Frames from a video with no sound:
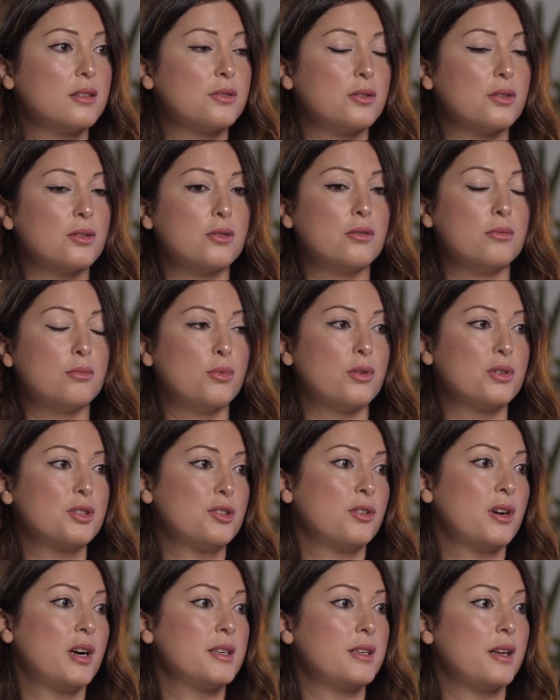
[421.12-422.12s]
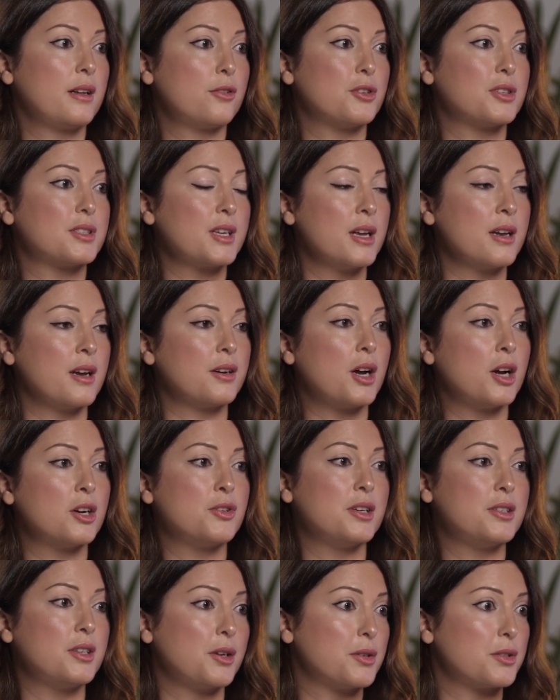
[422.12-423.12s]
So moisturizing their skin and
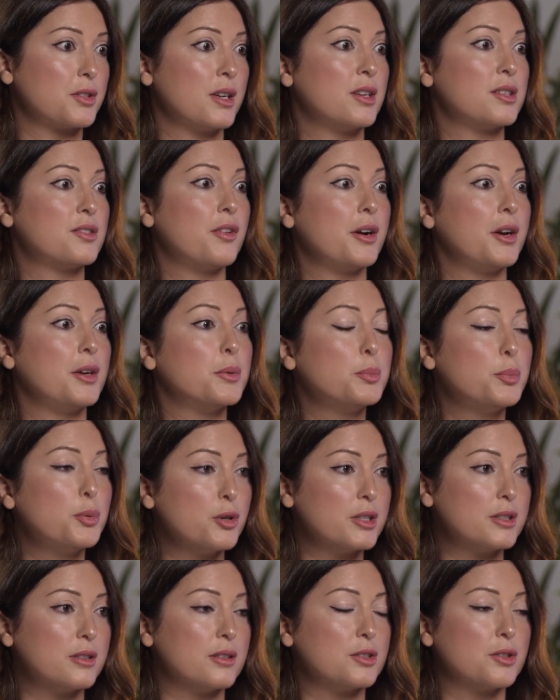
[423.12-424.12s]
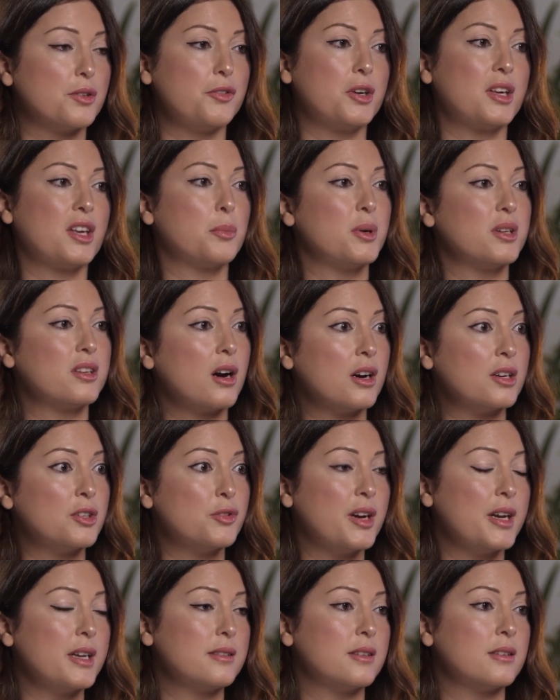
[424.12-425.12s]
hydrating your skin is very important. So if you keep it
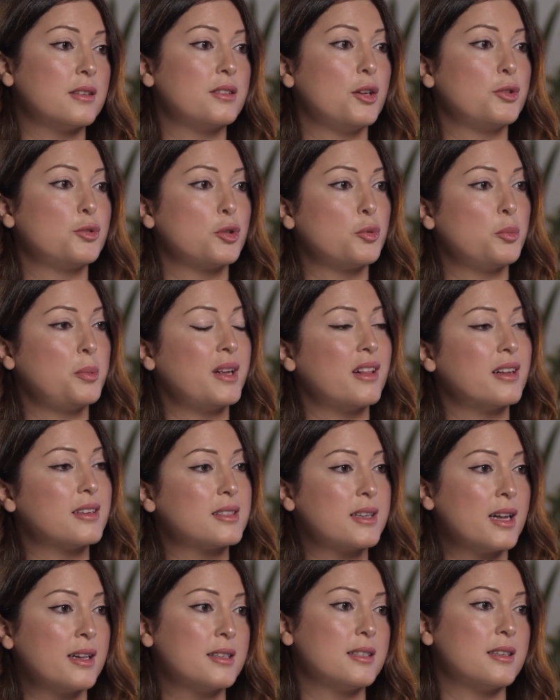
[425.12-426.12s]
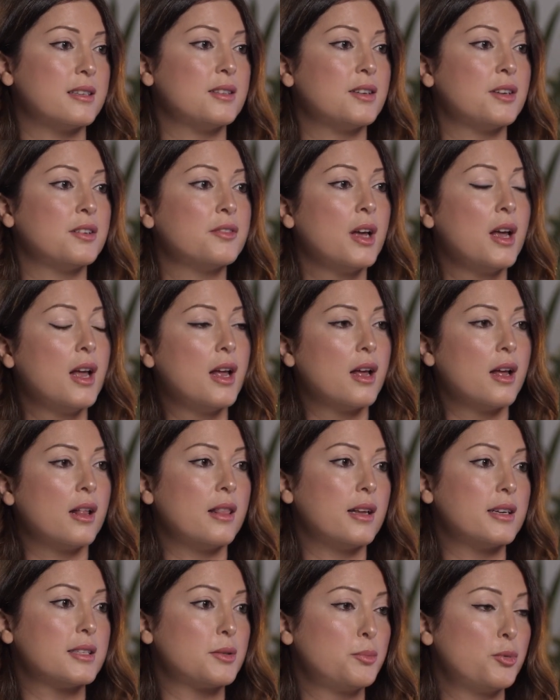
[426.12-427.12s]
hydrated, it would be less sensitive
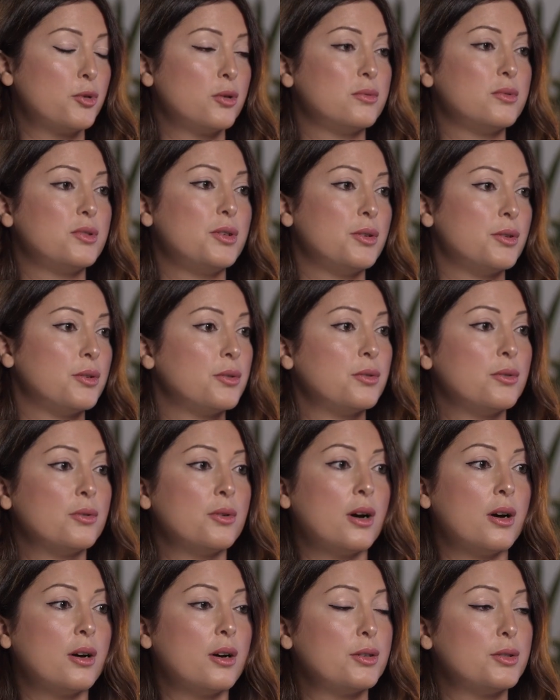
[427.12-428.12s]
and less prone to